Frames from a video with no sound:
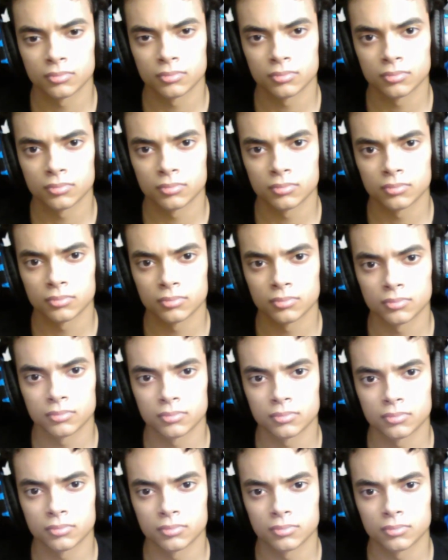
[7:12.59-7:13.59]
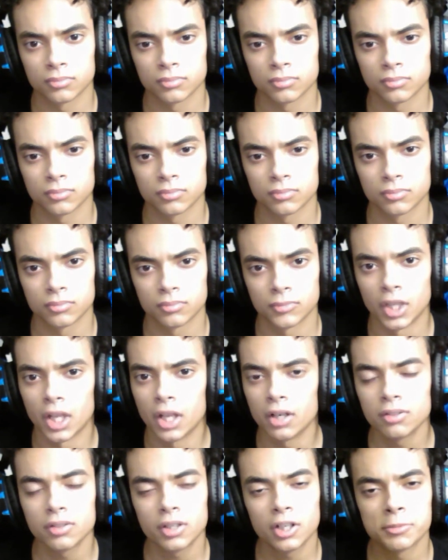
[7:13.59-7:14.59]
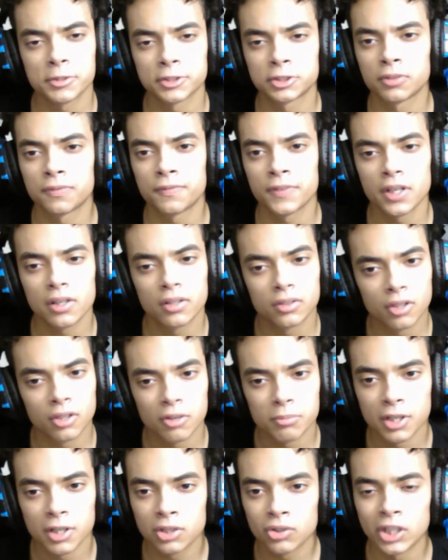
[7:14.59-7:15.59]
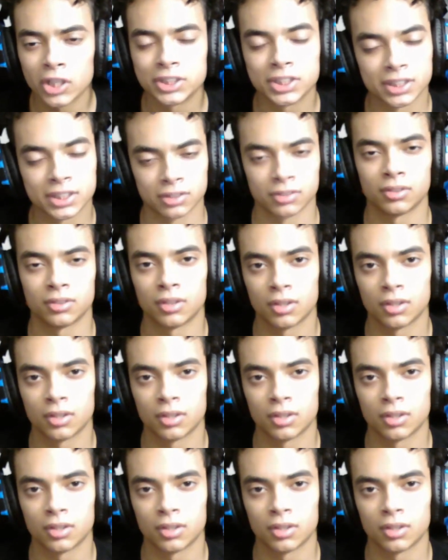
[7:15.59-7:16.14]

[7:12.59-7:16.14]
So tell him. They don't care about Sophia. They're talking about Gretchen.